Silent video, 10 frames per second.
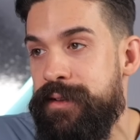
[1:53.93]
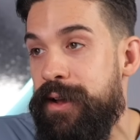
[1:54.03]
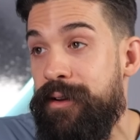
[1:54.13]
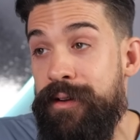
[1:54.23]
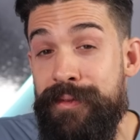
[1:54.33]

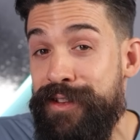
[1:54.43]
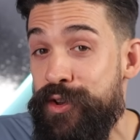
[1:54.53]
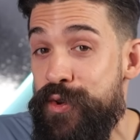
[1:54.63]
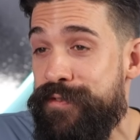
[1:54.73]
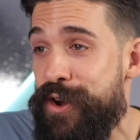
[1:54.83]
Now I'm in the
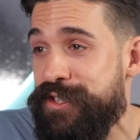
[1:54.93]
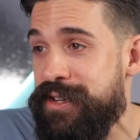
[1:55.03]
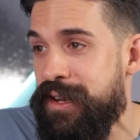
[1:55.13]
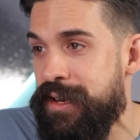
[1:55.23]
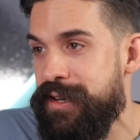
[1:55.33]
new
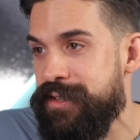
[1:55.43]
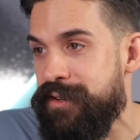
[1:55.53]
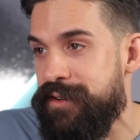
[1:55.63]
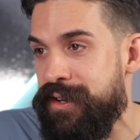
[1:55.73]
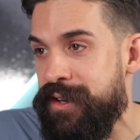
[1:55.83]
version,
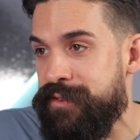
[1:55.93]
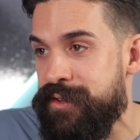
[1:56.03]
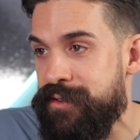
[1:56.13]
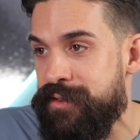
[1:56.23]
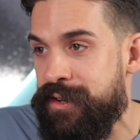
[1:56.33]
so I have to